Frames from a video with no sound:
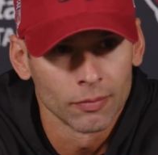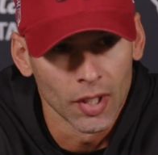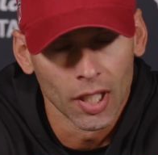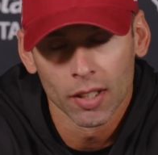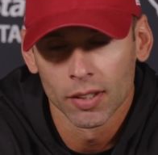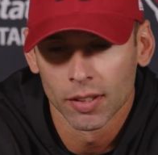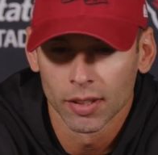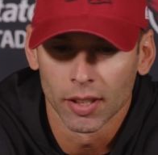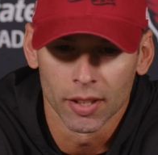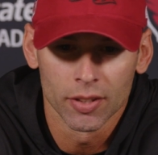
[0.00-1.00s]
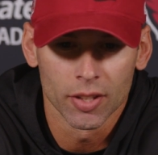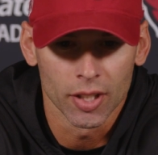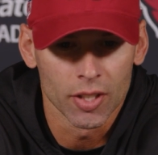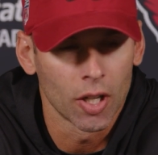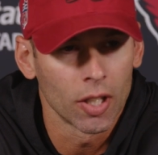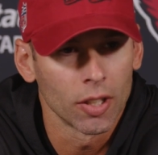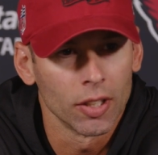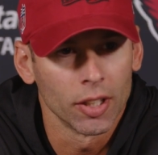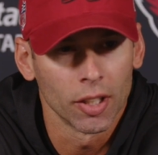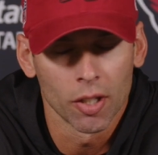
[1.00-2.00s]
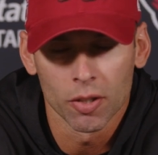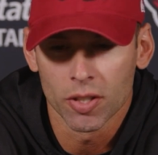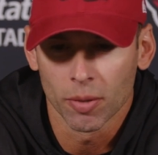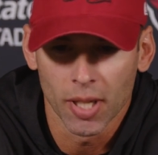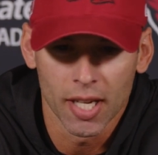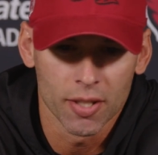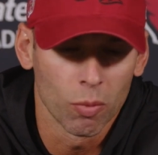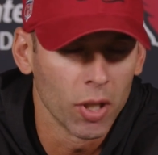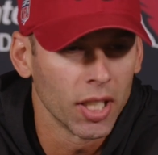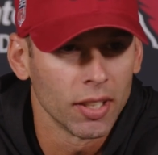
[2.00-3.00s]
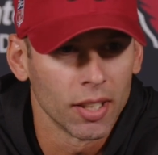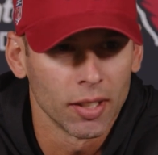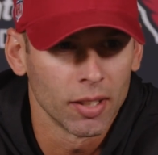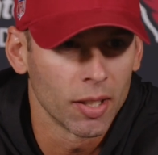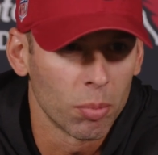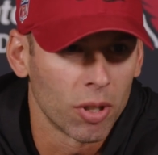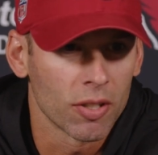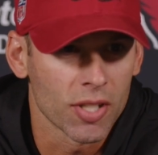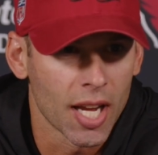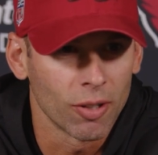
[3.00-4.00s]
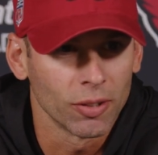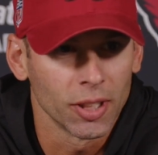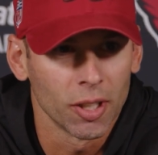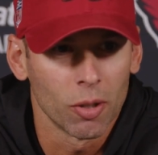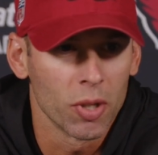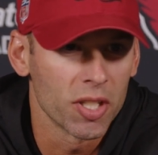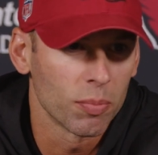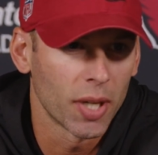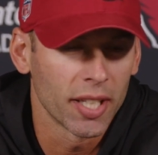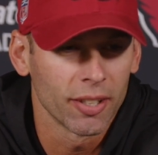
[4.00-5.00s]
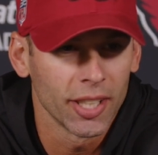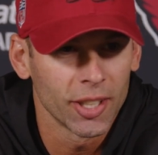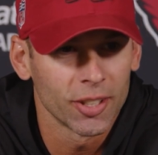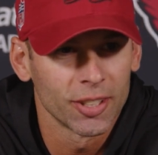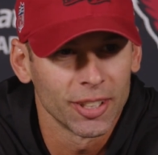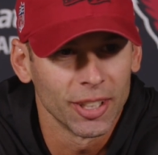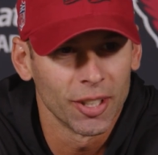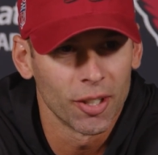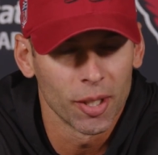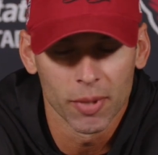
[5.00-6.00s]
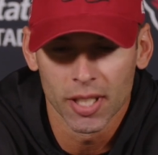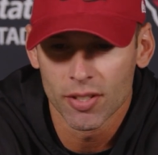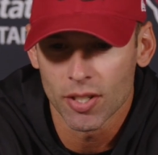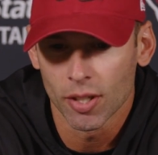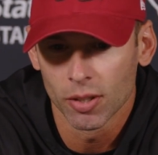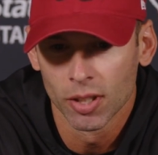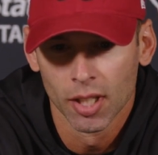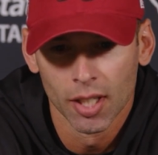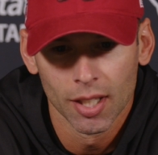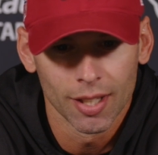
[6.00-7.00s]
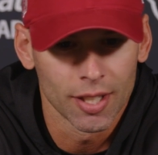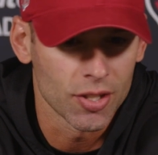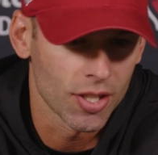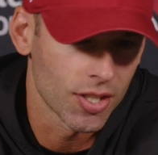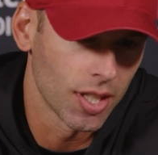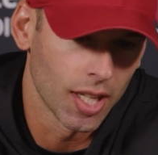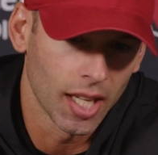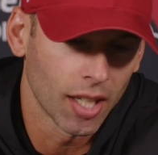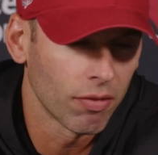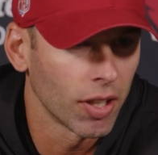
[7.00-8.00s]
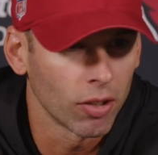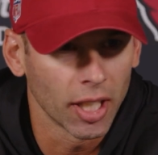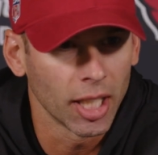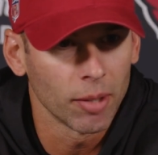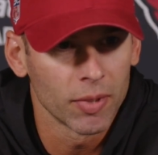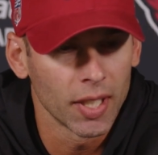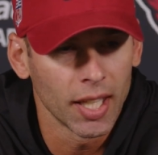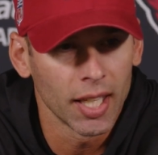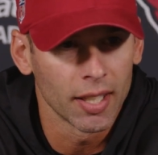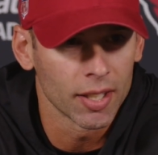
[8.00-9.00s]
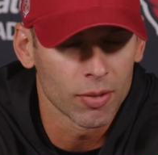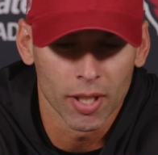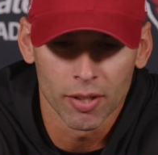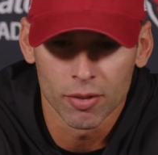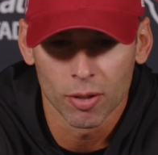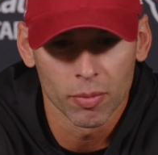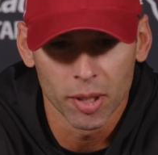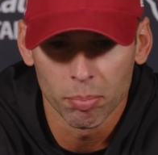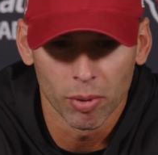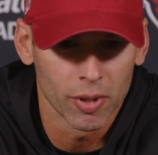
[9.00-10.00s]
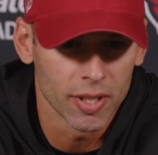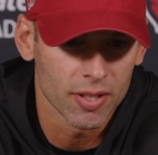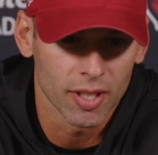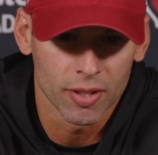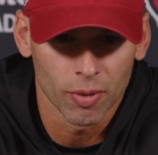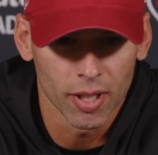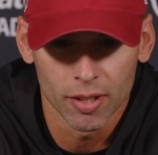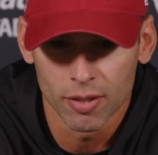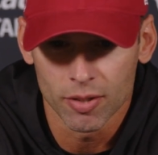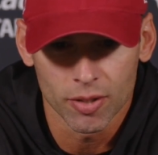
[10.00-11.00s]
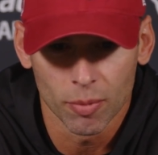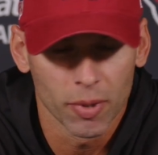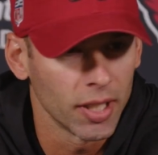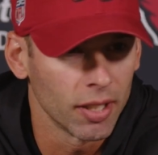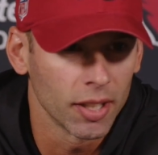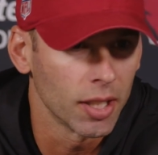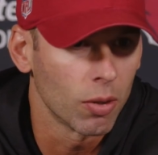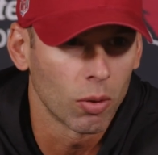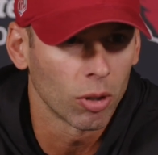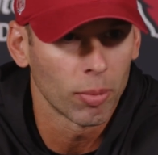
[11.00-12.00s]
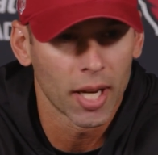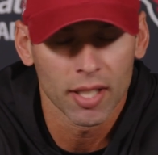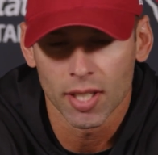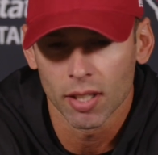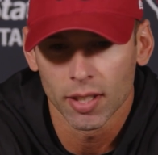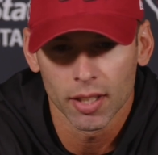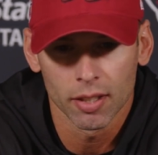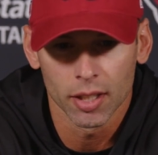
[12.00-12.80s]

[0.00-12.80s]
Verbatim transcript: Yeah, it's it's hard. You know, some guys win and the ball's out. You know, whizzing by their ear. You know what I mean? So that's just the NFL game today. That's why there's so many points. That's why there's so many elite quarterbacks out there.